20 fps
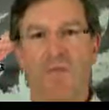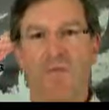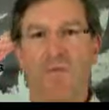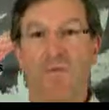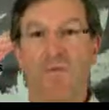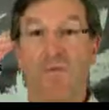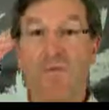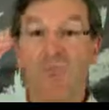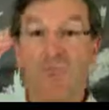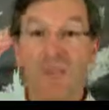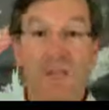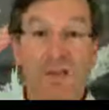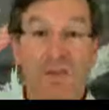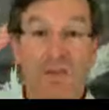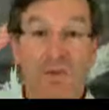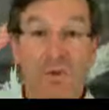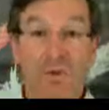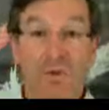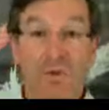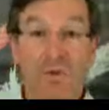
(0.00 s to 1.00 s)
Would we sell
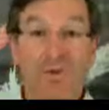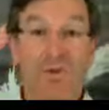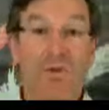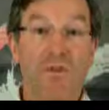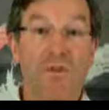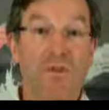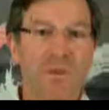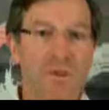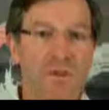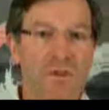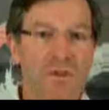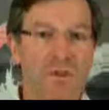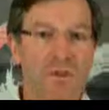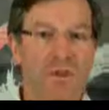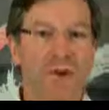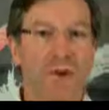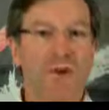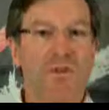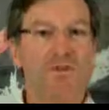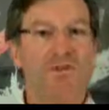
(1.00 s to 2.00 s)
more? Could we cut
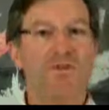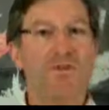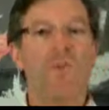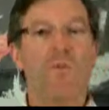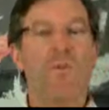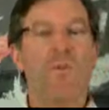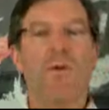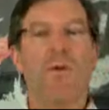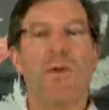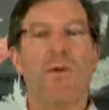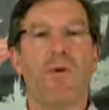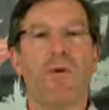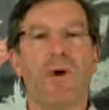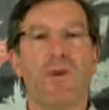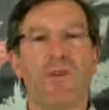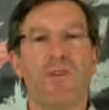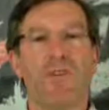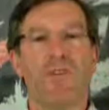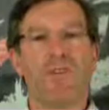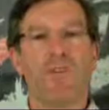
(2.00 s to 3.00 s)
costs? Could we put our
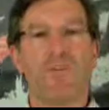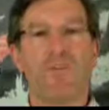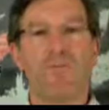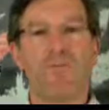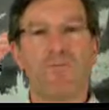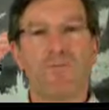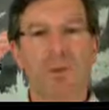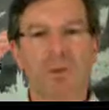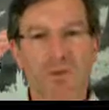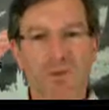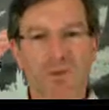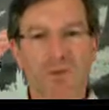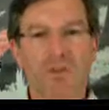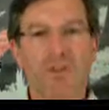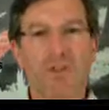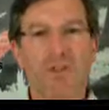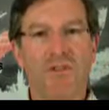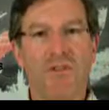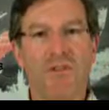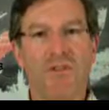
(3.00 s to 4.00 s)
prices up?
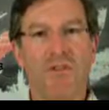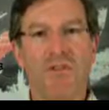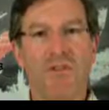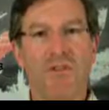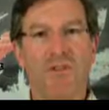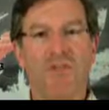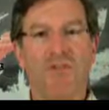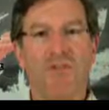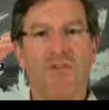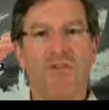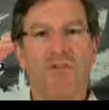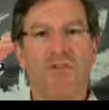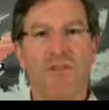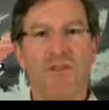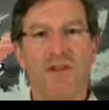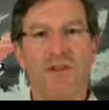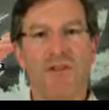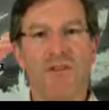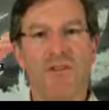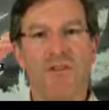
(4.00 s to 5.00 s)
Broad considerations of
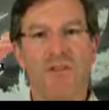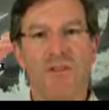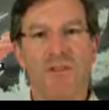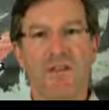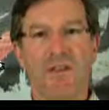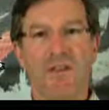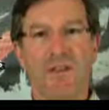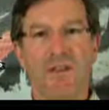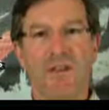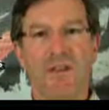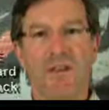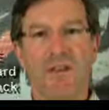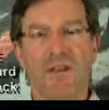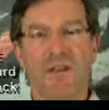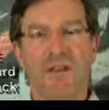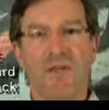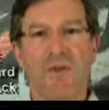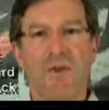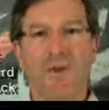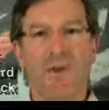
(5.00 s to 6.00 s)
that nature.
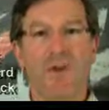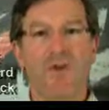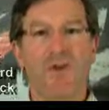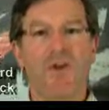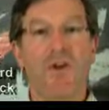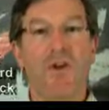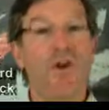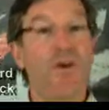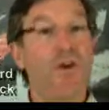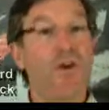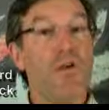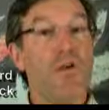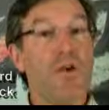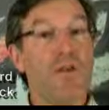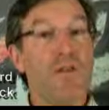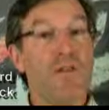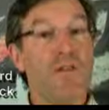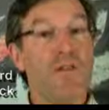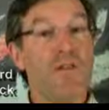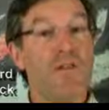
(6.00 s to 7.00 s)
Then we can look at who
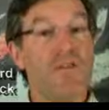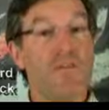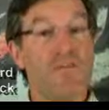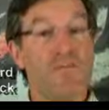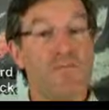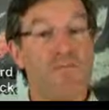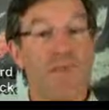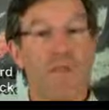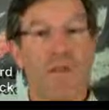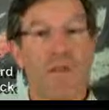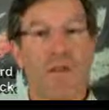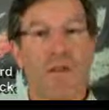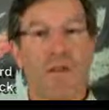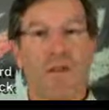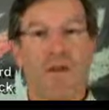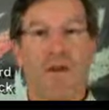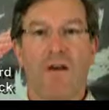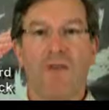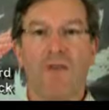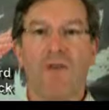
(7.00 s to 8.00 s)
else.
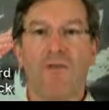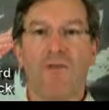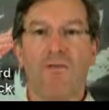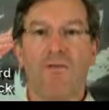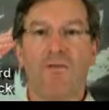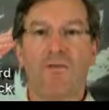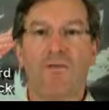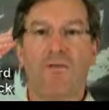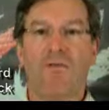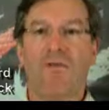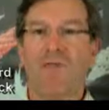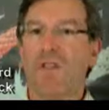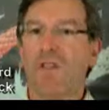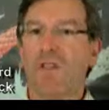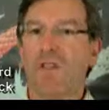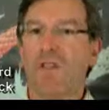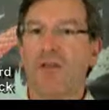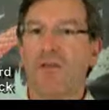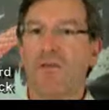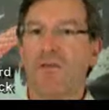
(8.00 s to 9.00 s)
Are there groups of
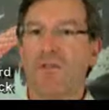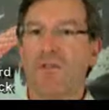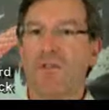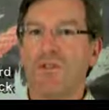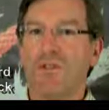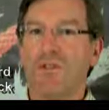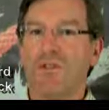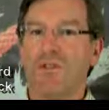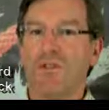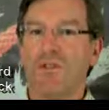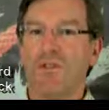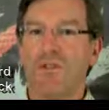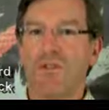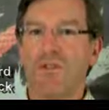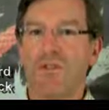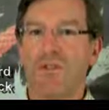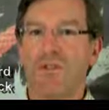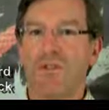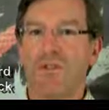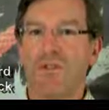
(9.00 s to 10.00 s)
stakeholders in this
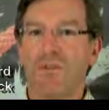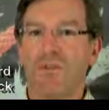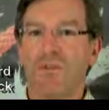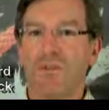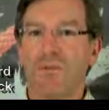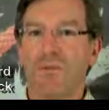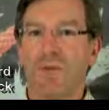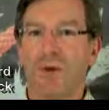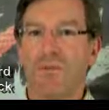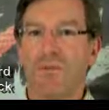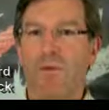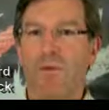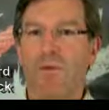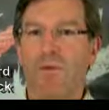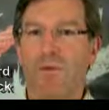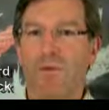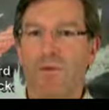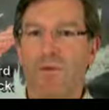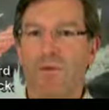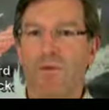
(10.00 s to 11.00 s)
issue, in this
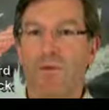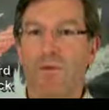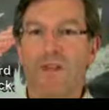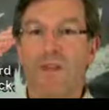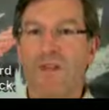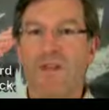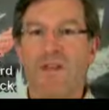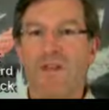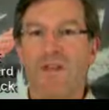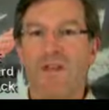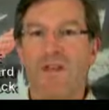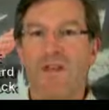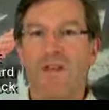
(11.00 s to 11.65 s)
problem, who we'd never